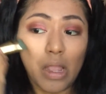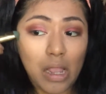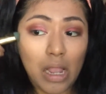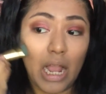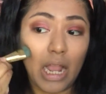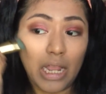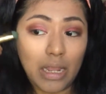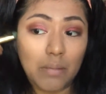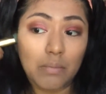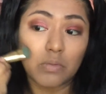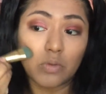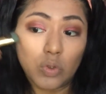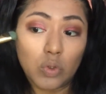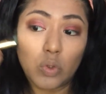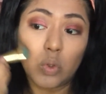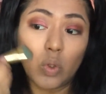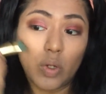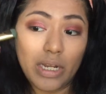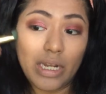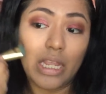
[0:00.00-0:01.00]
I am
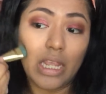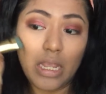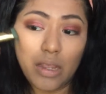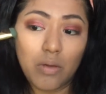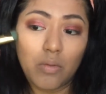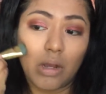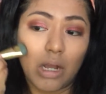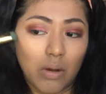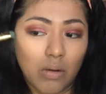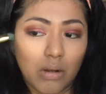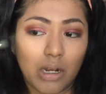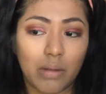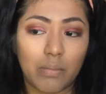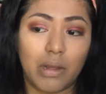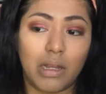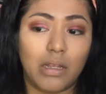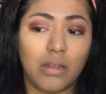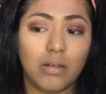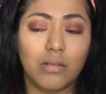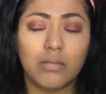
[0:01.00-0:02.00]
20. How old am
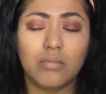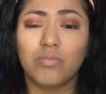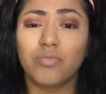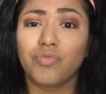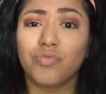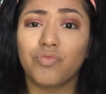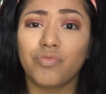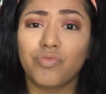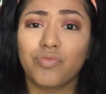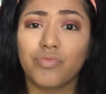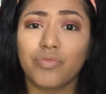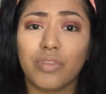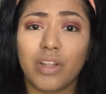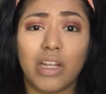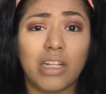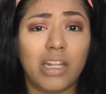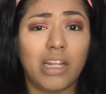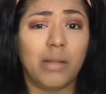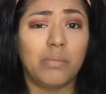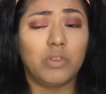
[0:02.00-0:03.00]
I? I
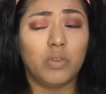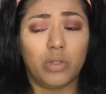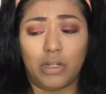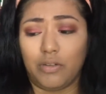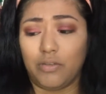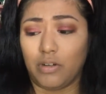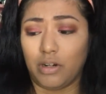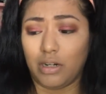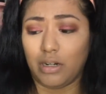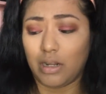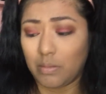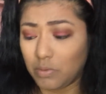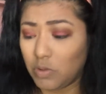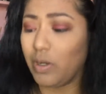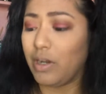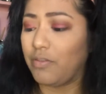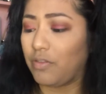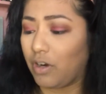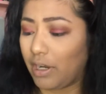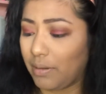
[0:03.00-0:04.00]
think I'm 24. I'm
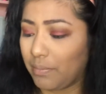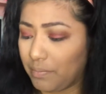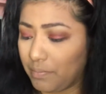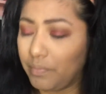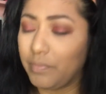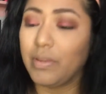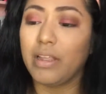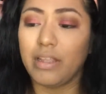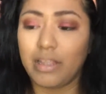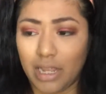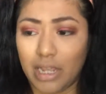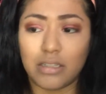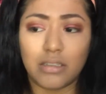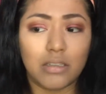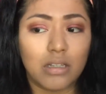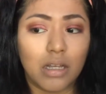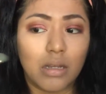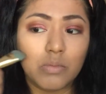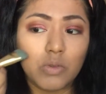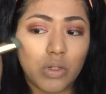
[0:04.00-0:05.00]
24.
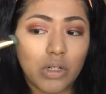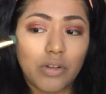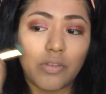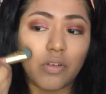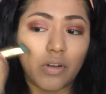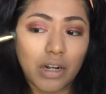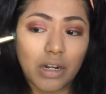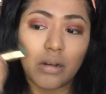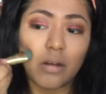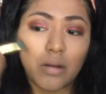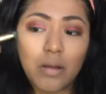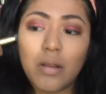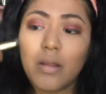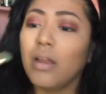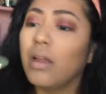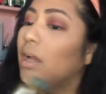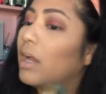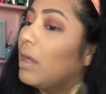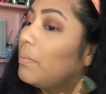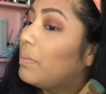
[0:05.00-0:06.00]
Yes, I'm 24.
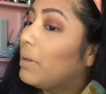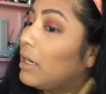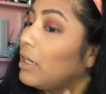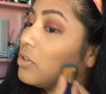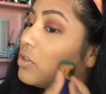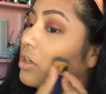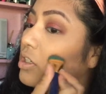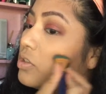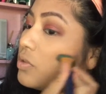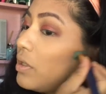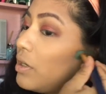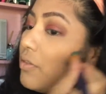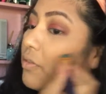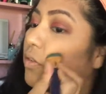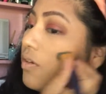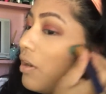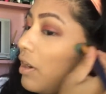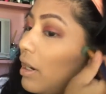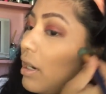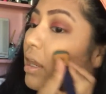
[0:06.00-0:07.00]
I barely turned
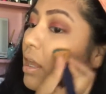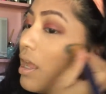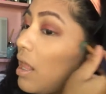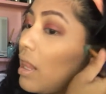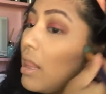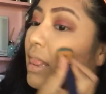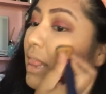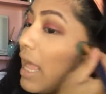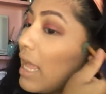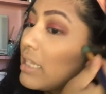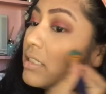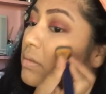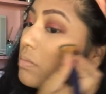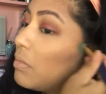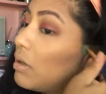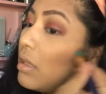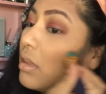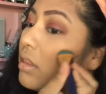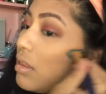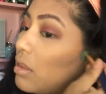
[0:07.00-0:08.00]
24 last
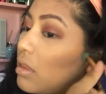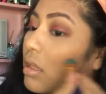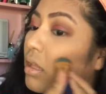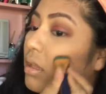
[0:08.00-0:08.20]
month.